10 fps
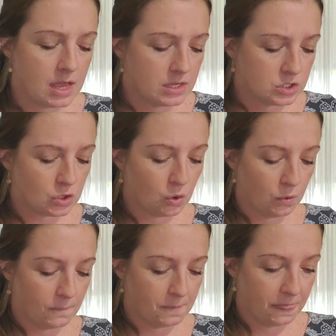
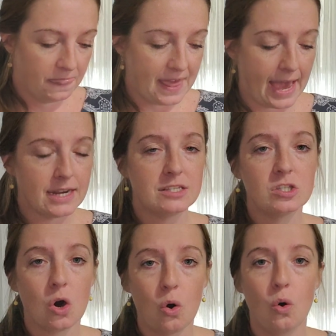So that is
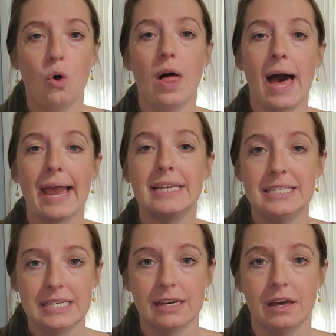the whole
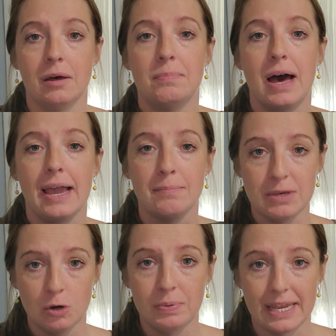idea behind
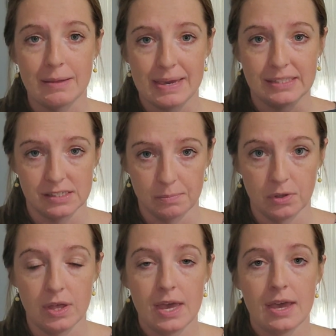Meal Planning Made
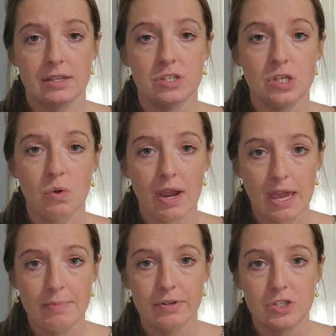Simple, is that you are
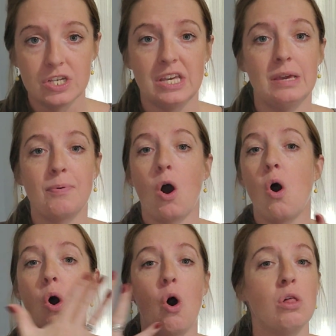able to keep
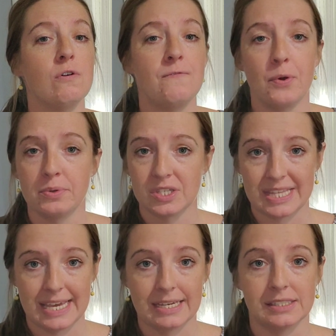all of those
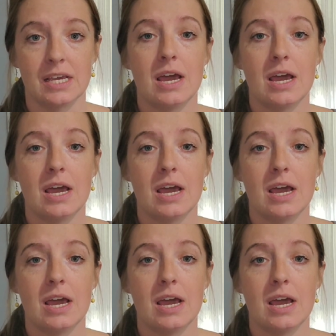things